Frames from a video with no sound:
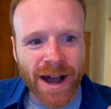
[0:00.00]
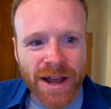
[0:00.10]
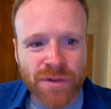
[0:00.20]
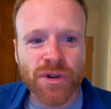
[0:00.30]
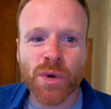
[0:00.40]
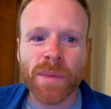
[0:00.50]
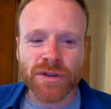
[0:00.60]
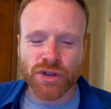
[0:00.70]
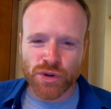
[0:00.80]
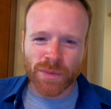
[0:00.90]
I don't know about
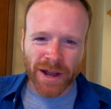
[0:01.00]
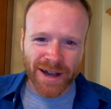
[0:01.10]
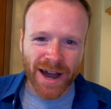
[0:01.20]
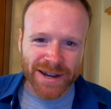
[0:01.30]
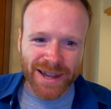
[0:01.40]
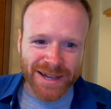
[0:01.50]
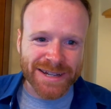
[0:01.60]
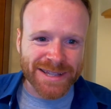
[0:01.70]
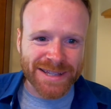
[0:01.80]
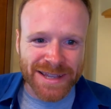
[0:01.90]
you, but I kind of like
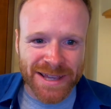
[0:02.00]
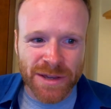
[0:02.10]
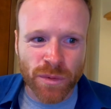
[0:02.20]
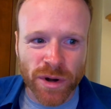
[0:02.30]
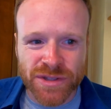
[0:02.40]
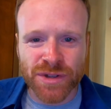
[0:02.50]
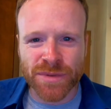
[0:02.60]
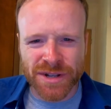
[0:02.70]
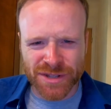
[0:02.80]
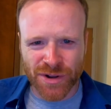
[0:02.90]
to see what
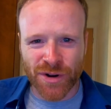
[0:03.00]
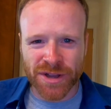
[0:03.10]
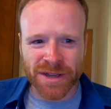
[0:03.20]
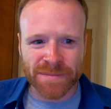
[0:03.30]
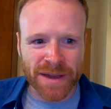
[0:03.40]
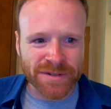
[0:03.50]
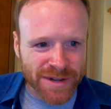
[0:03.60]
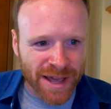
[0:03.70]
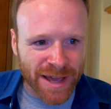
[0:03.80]
someone is talking about.